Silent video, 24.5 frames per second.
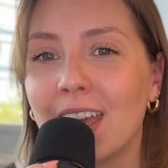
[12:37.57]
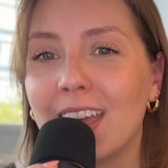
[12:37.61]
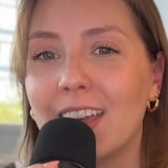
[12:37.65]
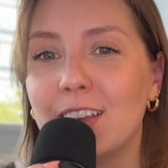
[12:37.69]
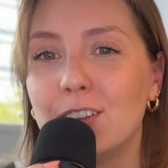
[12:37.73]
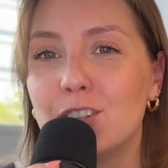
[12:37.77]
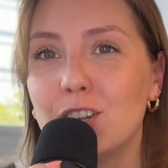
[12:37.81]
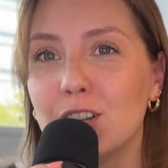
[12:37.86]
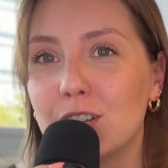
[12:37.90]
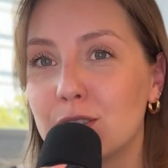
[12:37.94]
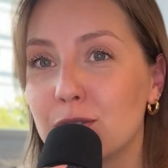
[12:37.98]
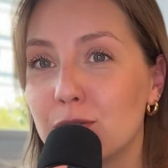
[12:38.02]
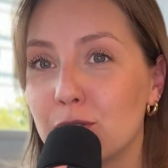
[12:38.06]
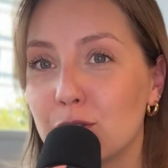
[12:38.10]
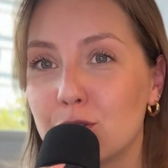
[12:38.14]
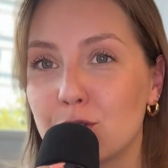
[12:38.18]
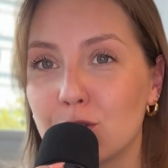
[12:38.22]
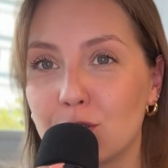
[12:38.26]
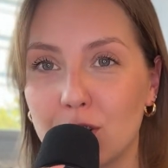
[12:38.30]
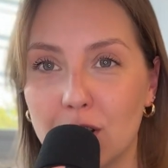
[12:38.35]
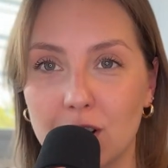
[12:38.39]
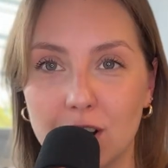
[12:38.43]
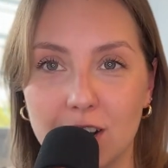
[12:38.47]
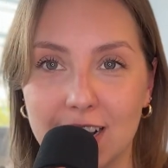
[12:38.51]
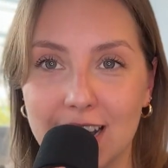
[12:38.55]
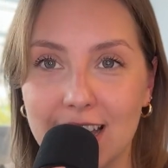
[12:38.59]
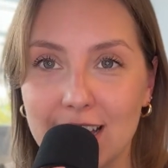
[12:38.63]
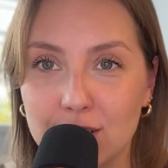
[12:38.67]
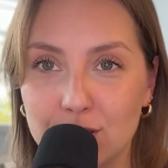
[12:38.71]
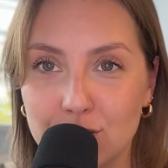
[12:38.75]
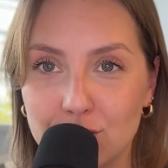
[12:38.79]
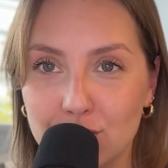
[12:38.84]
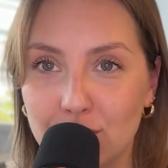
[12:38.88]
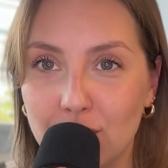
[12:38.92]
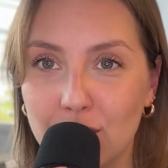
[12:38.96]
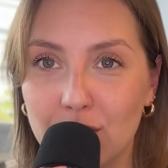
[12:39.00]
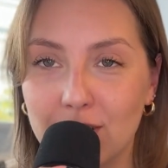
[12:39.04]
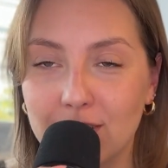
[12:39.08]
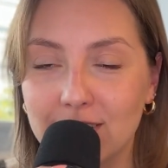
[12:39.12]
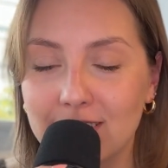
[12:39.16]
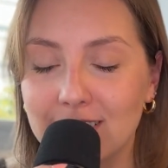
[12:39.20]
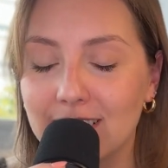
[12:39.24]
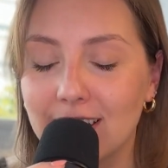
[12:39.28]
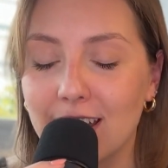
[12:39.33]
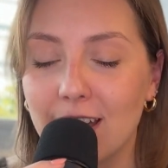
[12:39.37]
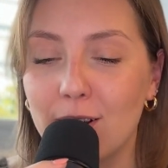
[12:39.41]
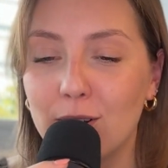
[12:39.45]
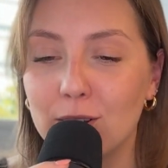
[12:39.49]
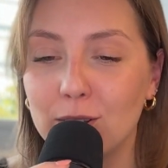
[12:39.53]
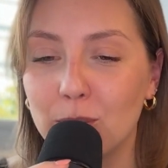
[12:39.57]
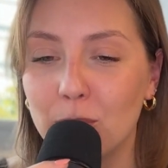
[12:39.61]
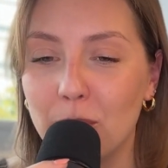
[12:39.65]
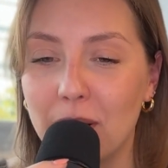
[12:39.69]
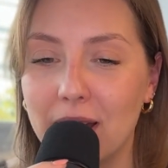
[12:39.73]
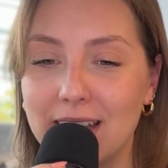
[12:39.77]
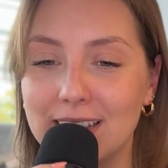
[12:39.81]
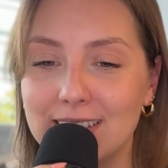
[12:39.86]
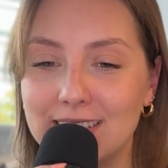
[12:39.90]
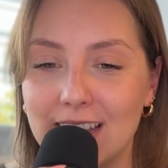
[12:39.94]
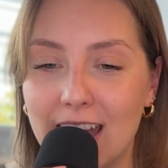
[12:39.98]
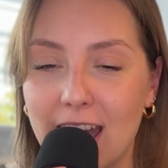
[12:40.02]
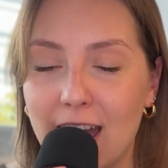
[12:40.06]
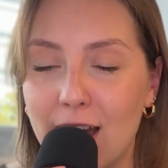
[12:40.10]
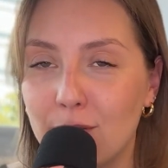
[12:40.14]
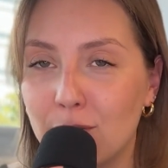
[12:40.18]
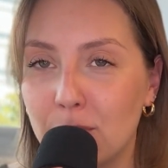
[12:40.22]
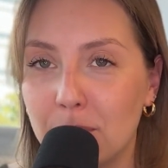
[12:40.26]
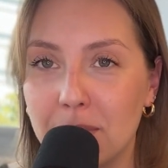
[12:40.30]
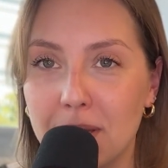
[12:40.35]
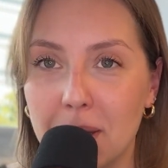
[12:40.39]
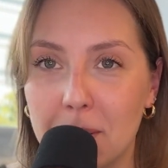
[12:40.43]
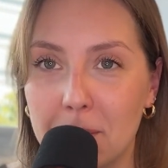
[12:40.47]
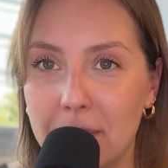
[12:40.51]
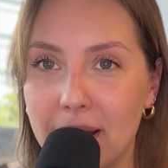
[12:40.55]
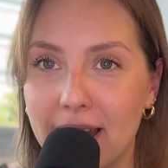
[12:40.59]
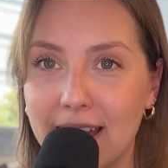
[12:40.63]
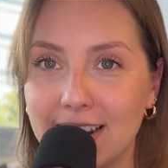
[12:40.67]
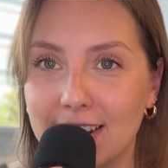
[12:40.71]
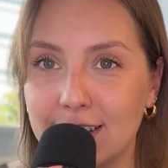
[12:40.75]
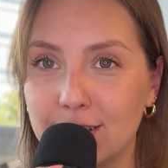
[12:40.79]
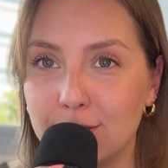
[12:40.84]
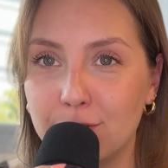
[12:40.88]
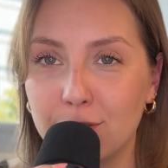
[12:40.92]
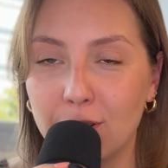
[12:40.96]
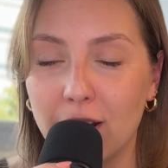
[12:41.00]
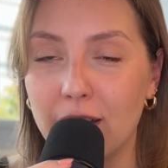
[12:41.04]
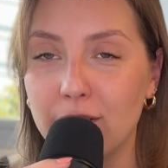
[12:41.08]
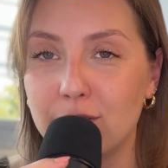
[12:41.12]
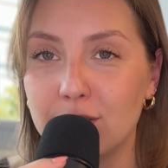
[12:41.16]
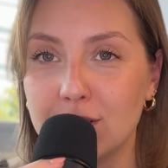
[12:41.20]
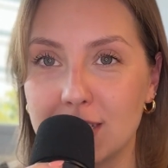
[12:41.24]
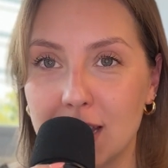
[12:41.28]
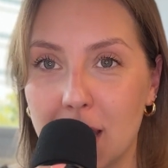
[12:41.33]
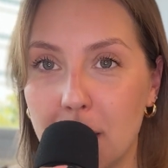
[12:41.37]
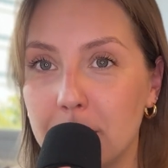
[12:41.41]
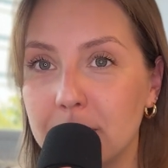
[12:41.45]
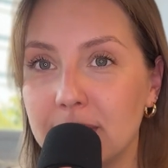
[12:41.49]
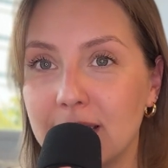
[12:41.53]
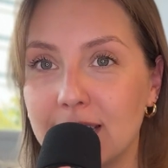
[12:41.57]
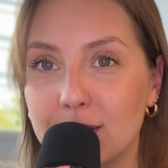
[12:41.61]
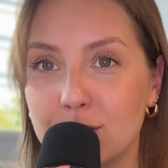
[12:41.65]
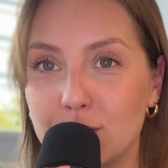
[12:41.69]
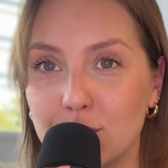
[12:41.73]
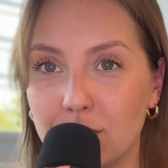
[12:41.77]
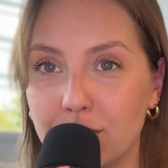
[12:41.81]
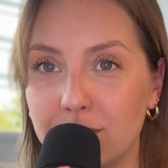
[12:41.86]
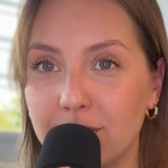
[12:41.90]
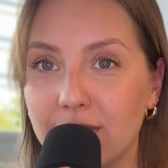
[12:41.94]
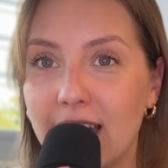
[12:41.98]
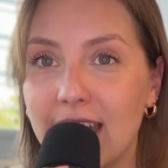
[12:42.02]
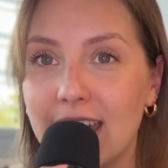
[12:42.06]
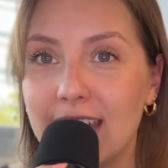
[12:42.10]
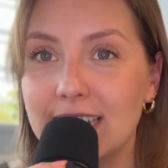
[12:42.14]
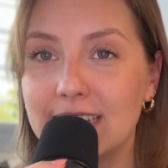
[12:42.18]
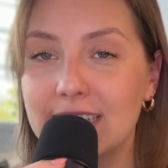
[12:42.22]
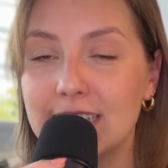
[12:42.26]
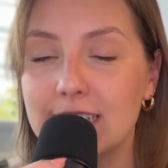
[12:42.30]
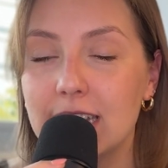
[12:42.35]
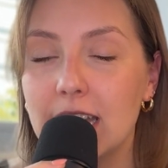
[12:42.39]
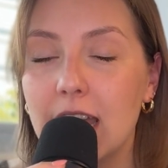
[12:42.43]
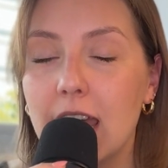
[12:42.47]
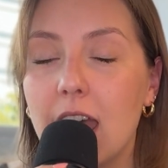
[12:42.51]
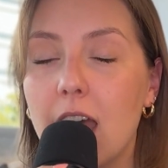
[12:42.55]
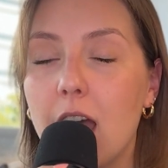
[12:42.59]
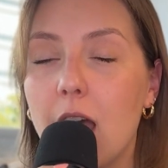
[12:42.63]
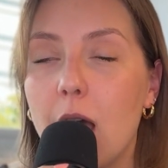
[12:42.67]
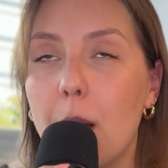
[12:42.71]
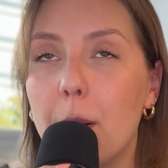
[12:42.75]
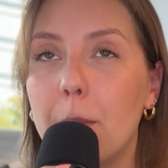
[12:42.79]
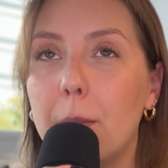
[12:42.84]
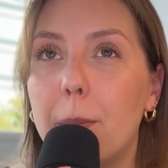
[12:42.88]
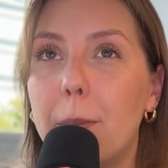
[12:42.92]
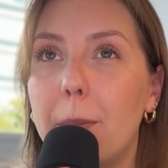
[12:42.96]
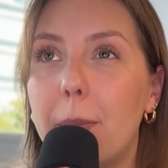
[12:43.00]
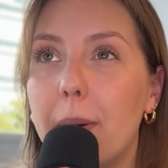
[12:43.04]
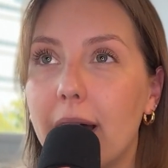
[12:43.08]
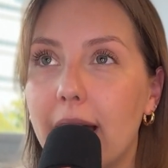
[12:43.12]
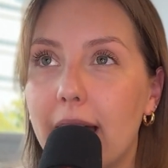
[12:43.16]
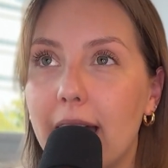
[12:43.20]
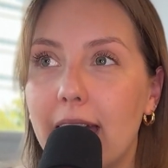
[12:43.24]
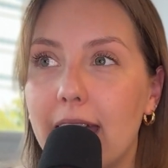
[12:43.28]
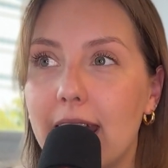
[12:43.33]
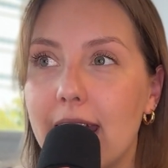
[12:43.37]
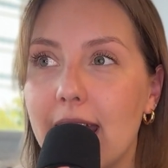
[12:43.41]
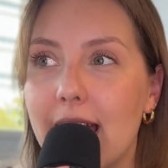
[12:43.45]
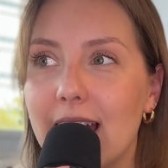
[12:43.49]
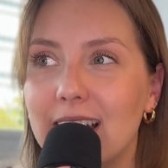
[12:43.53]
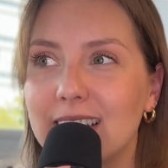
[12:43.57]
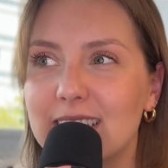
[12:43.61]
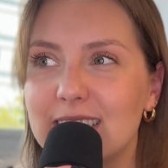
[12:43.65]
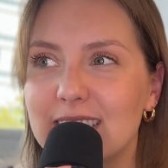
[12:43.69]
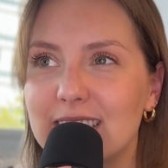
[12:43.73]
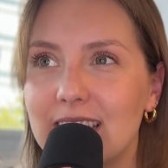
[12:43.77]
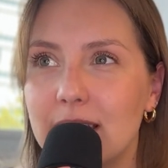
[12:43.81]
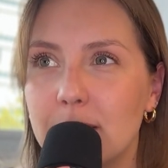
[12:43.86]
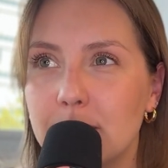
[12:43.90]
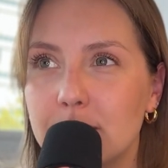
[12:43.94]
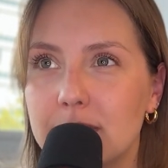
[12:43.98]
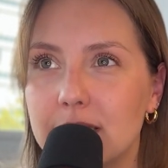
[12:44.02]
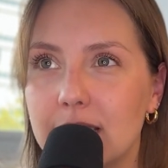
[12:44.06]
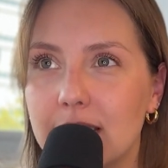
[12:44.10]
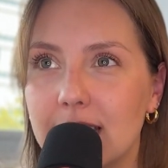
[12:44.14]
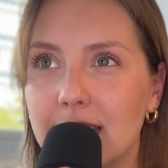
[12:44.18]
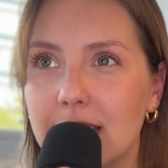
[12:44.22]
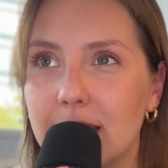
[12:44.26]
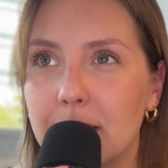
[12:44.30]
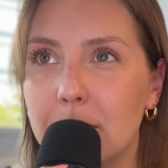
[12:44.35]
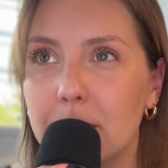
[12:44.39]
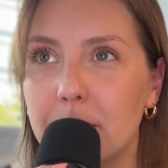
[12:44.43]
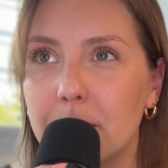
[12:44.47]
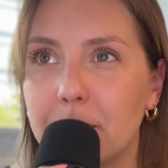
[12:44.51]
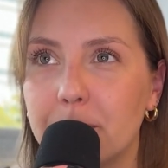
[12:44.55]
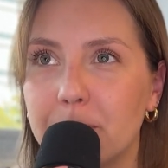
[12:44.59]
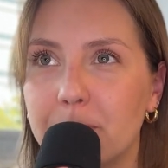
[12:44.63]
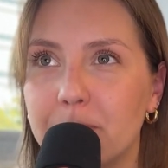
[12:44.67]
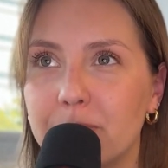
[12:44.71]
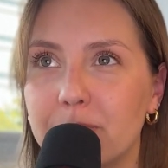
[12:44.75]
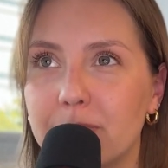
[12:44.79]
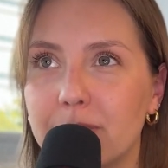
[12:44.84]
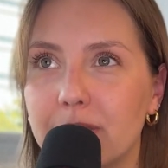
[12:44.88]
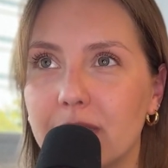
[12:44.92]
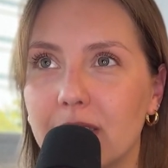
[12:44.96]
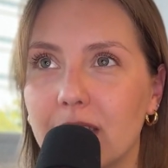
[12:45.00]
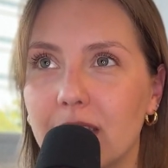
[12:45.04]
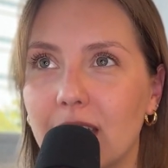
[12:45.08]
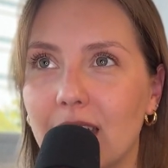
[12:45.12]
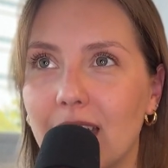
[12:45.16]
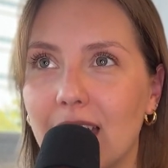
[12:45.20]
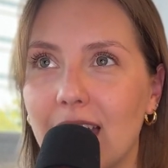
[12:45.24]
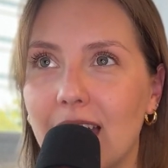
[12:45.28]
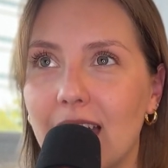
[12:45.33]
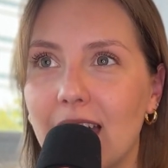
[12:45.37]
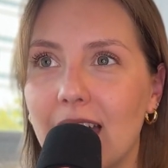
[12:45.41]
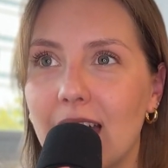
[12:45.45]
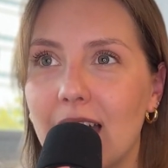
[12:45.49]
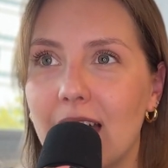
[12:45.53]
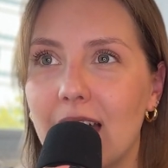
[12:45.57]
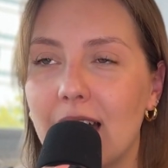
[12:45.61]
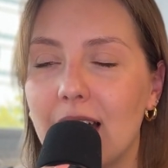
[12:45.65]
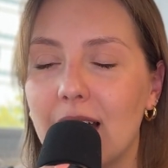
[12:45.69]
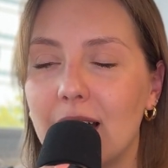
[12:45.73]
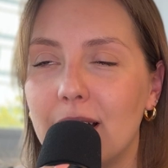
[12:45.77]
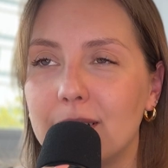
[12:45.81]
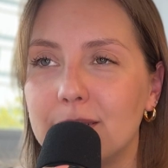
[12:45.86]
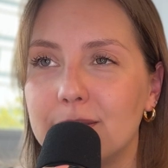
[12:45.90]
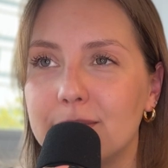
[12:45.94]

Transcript: She's for sure not an astronaut. Otherwise, I would be a pilot for every time that I took a flight. But at the same time, uh,